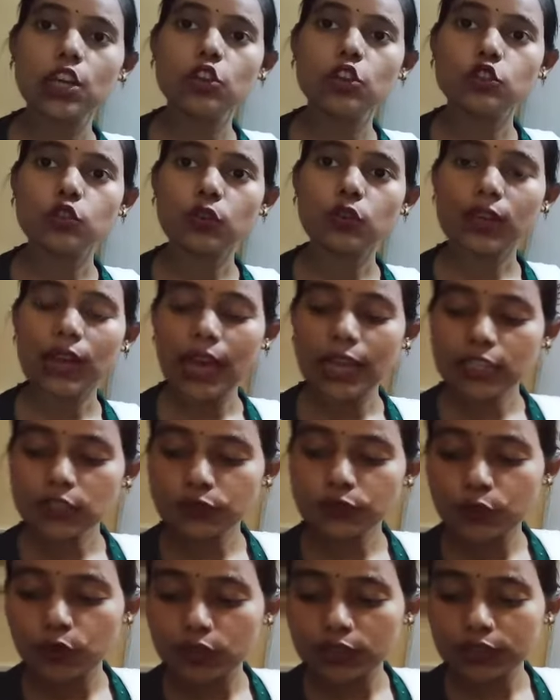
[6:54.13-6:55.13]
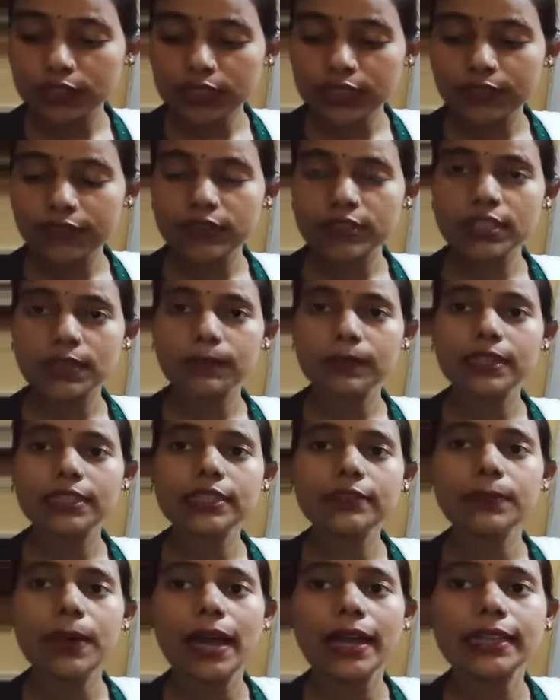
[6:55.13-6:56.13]
So class, for the
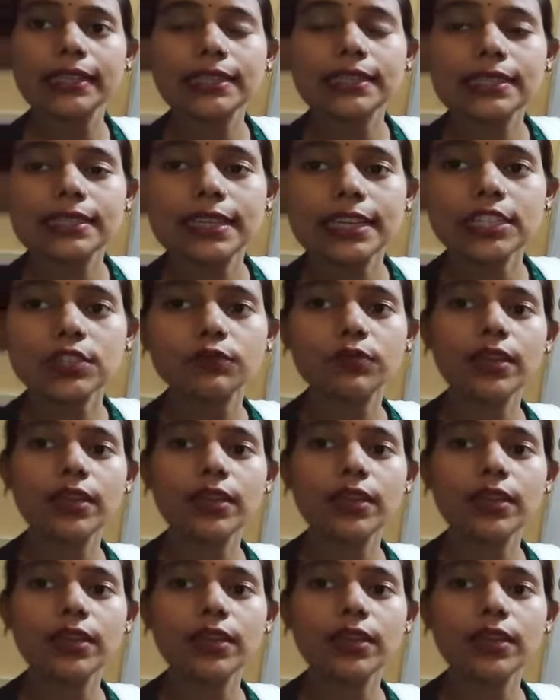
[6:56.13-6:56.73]
divisibility by the 6,